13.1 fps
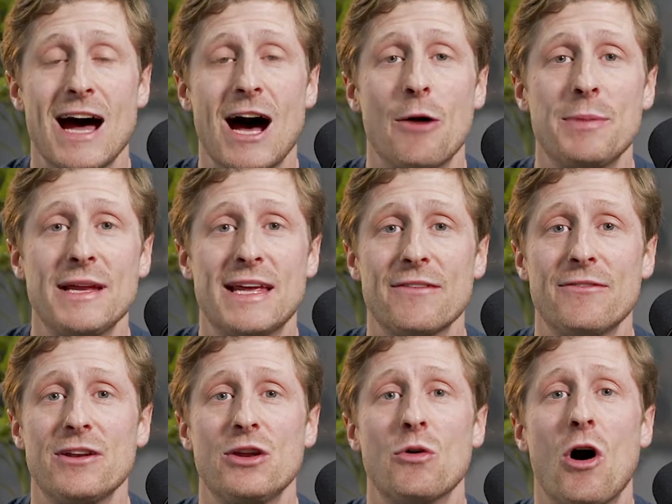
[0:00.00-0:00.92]
I'll be
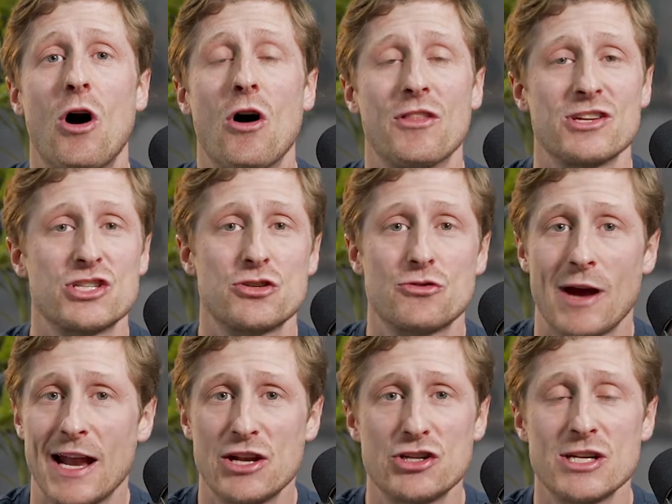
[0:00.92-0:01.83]
giving you all the
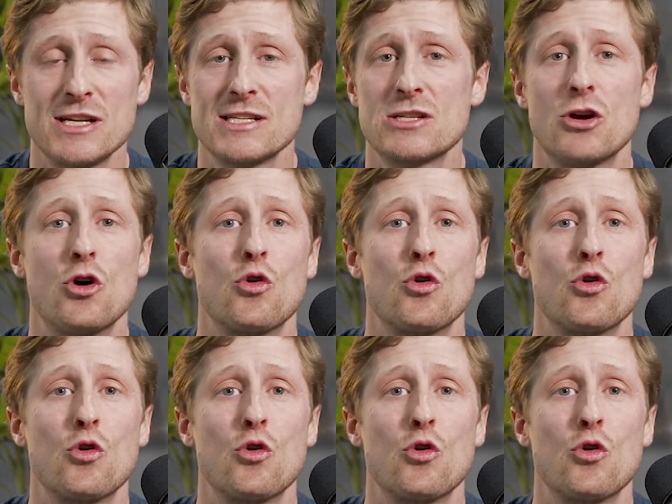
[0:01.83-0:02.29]
strategies,